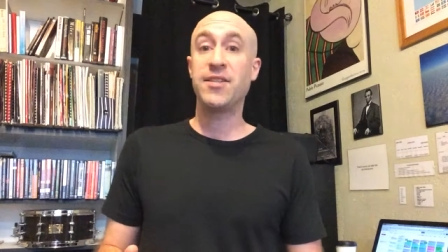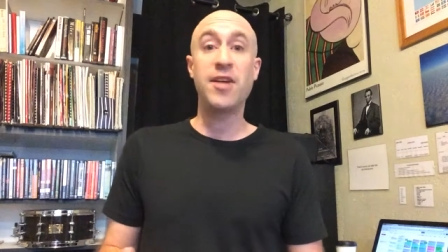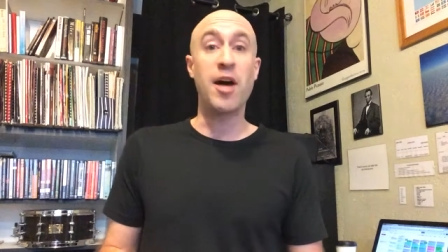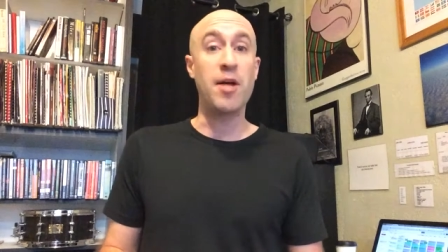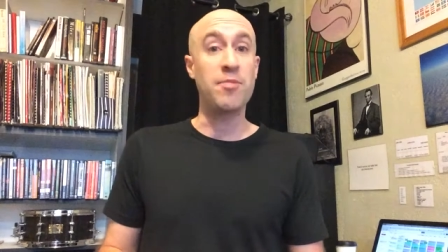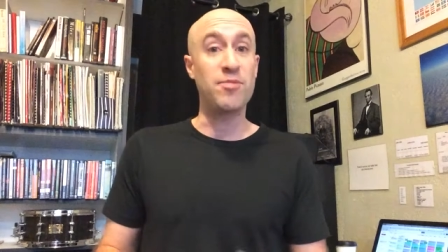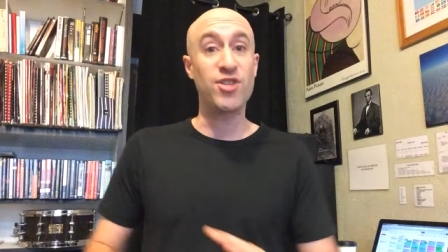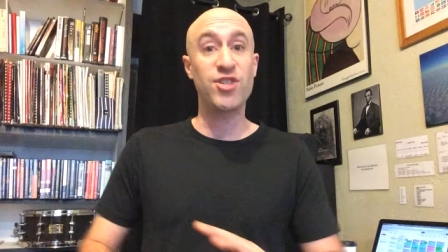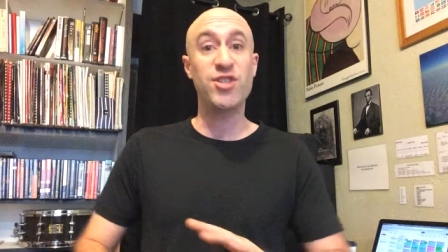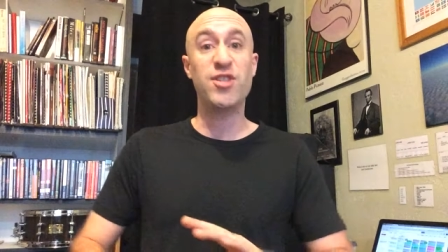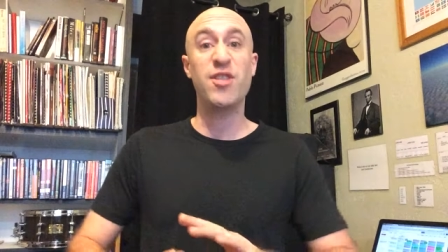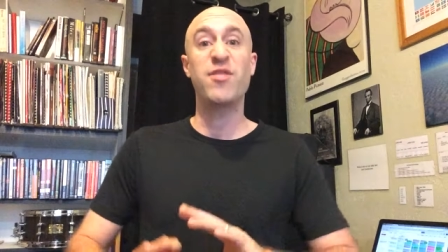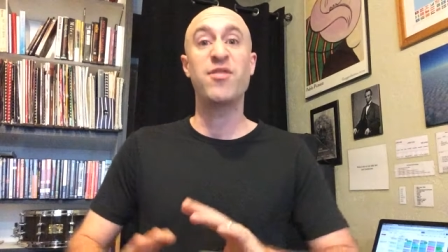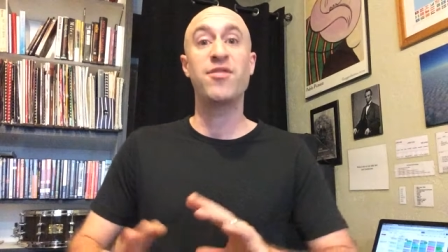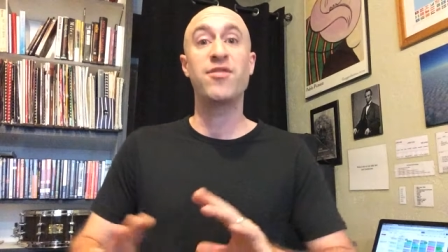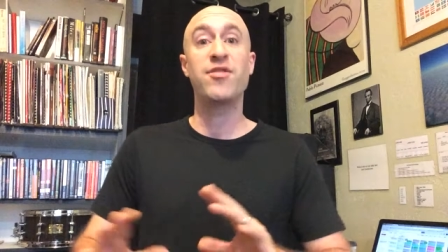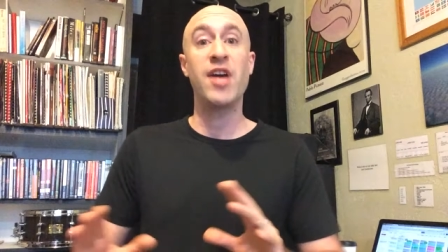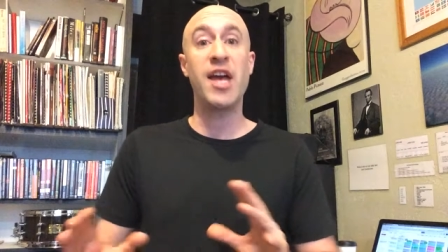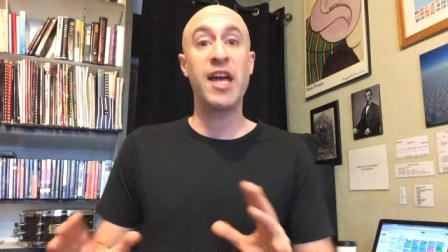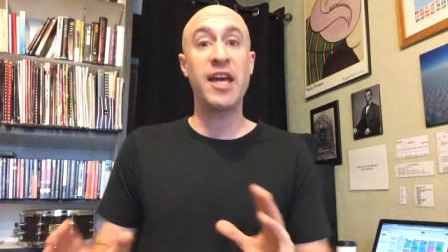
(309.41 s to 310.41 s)
time just to
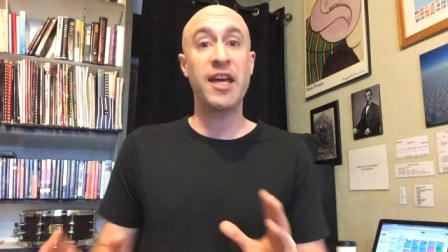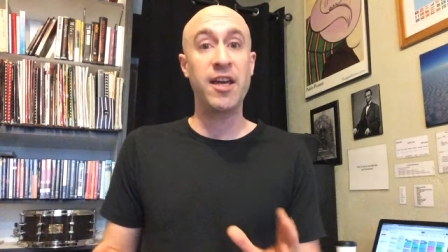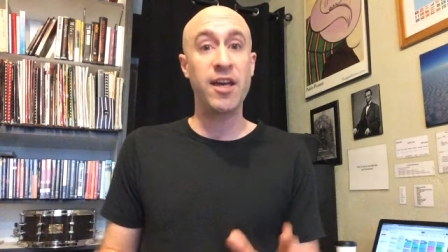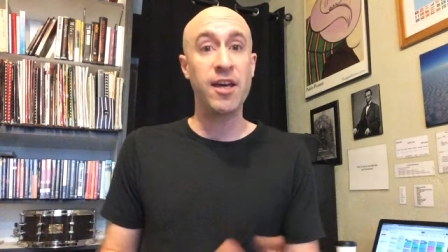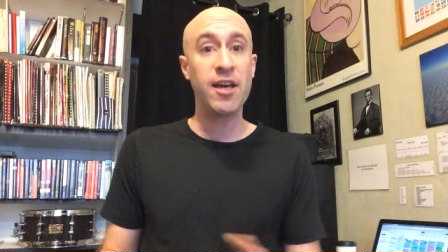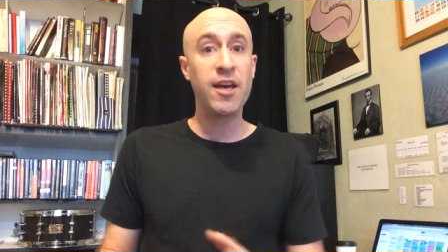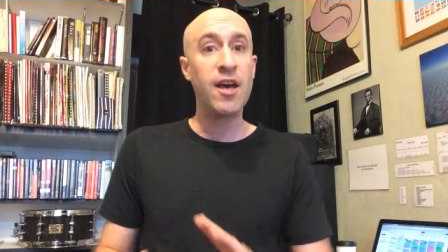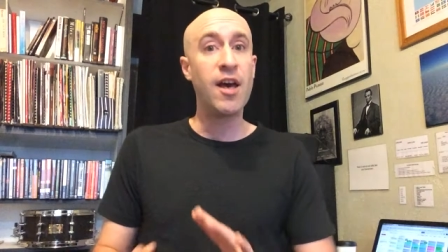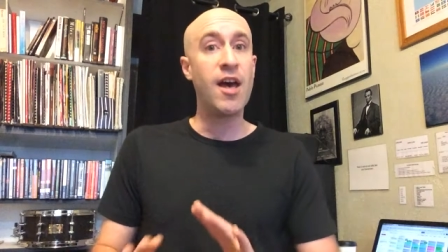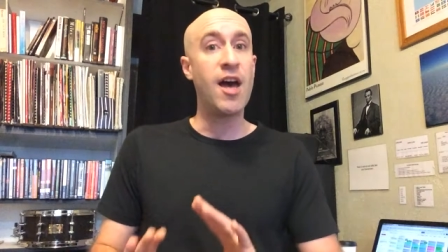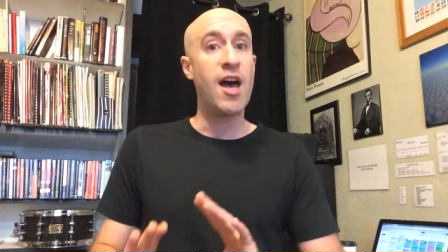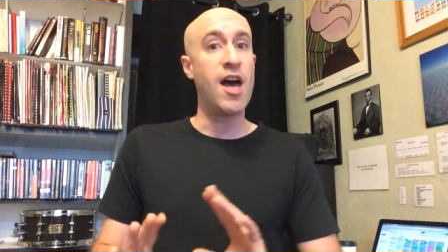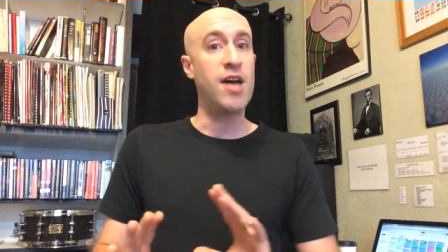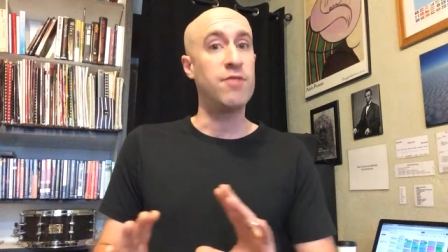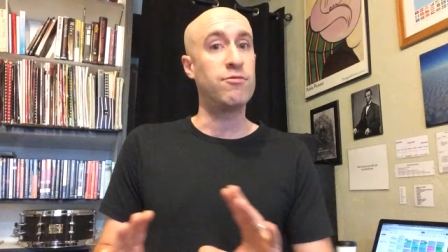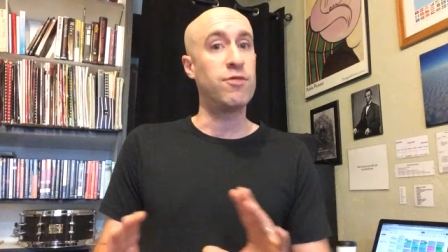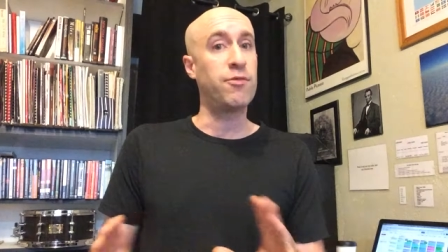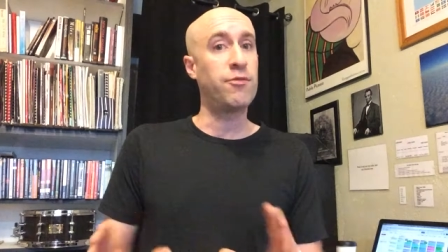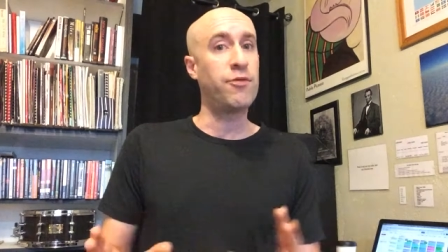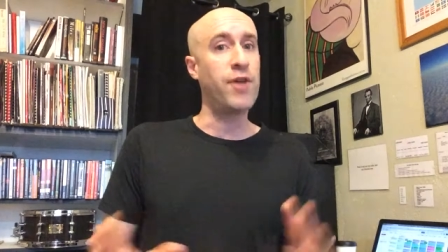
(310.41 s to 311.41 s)
think
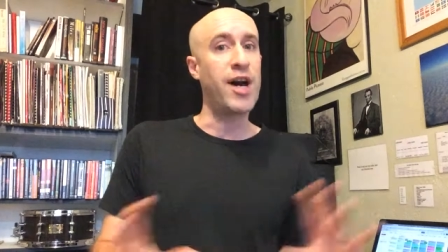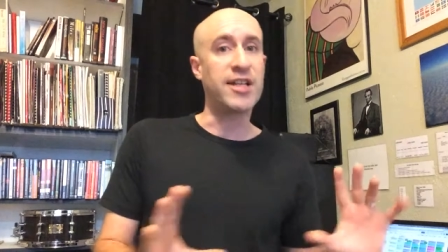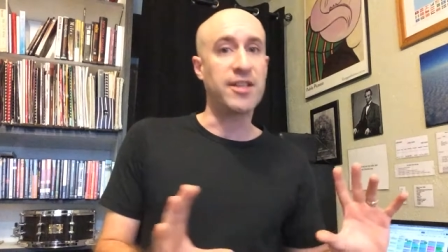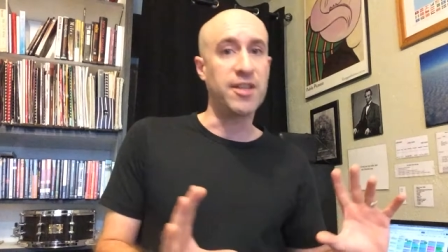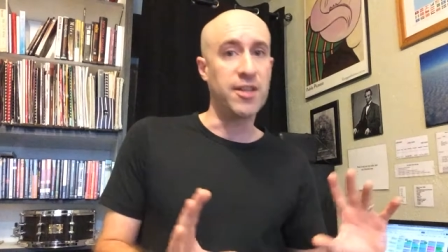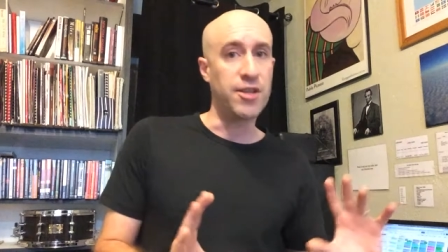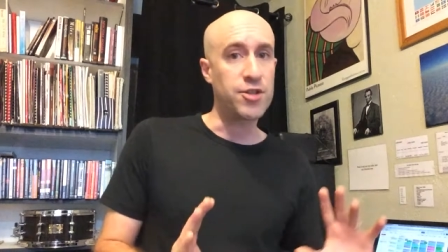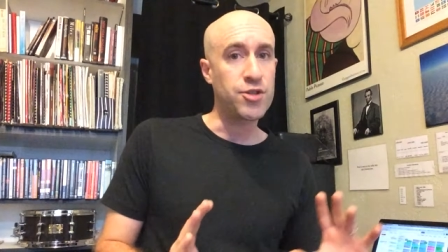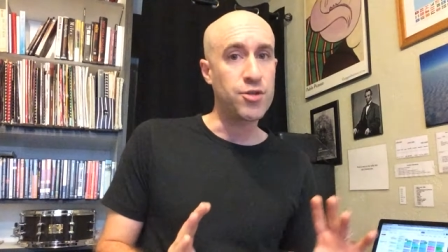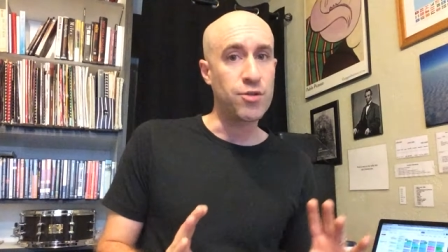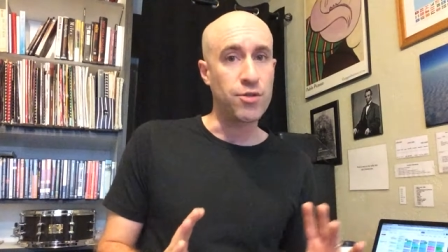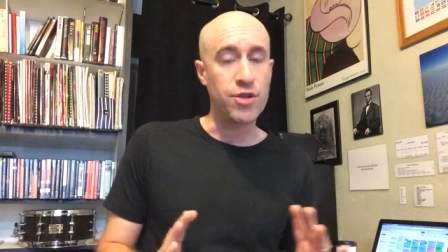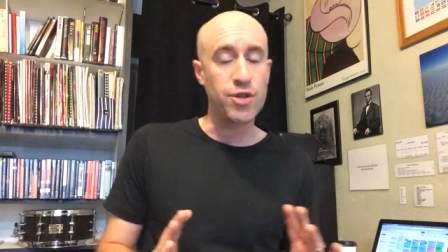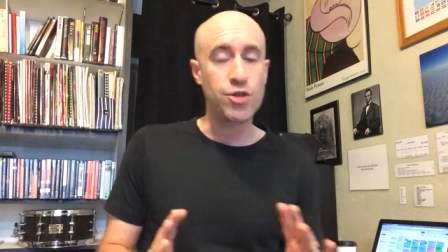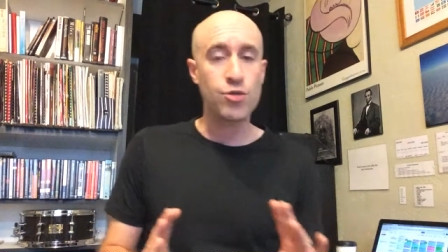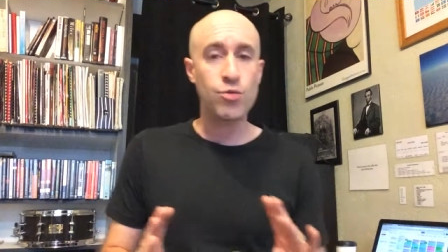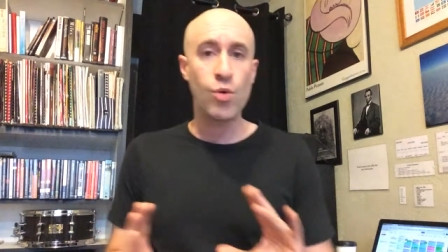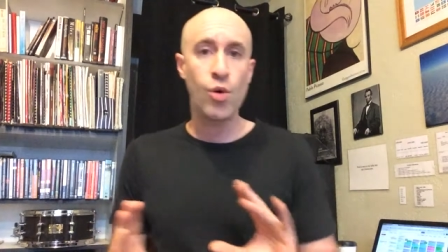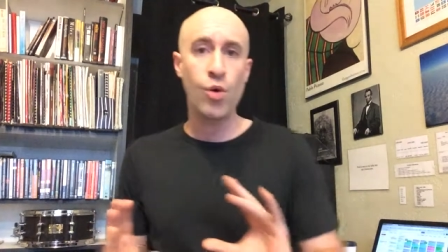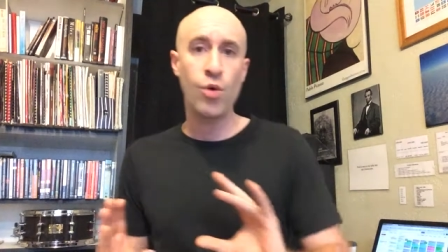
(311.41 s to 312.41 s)
and reflect. And this
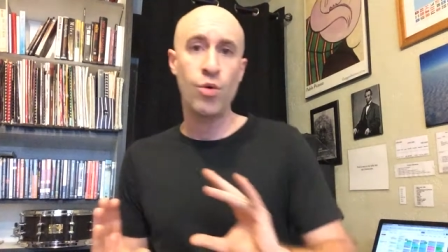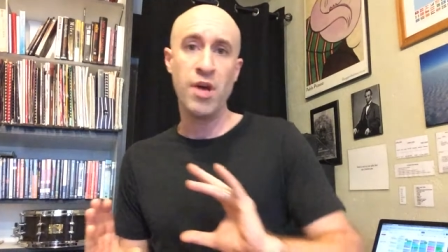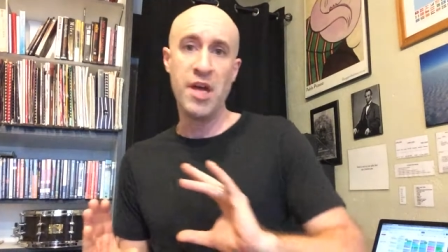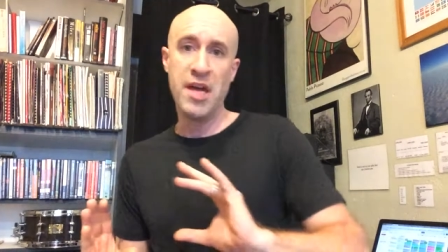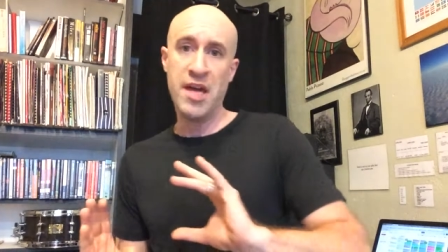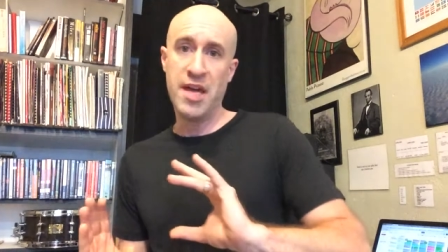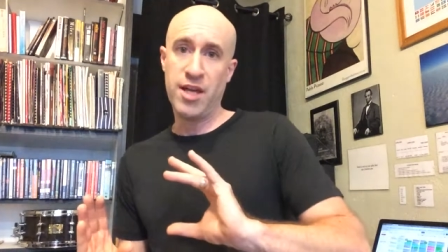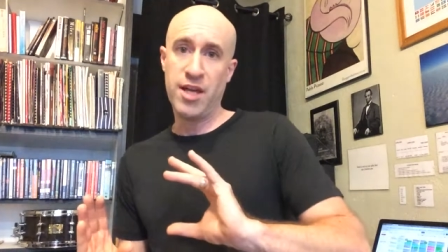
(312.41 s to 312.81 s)
this will